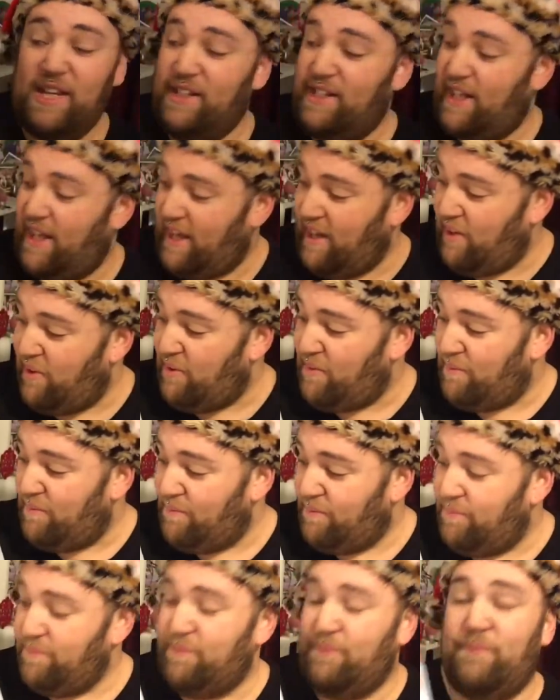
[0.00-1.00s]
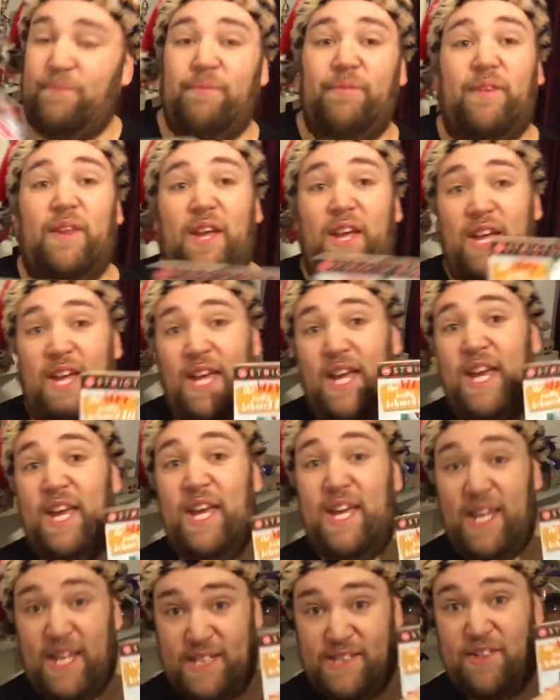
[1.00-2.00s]
Now,
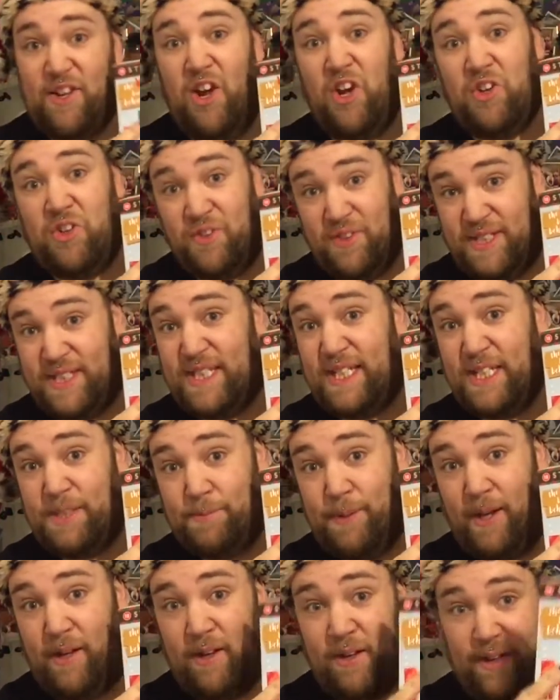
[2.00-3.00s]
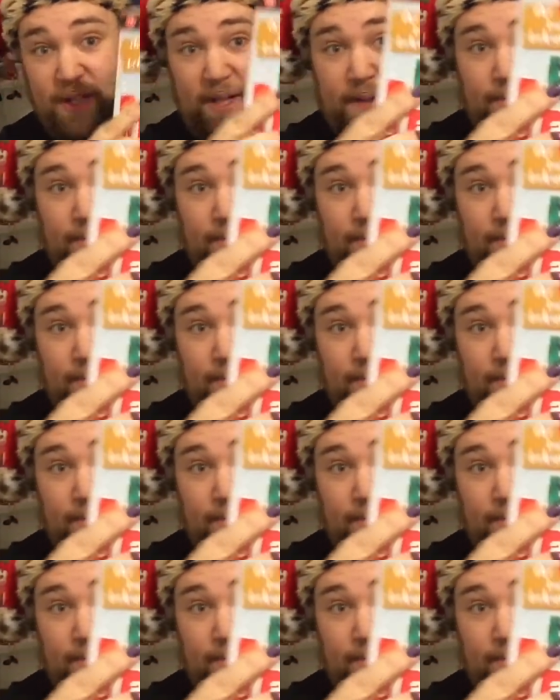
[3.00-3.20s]
he has got a good six-pack on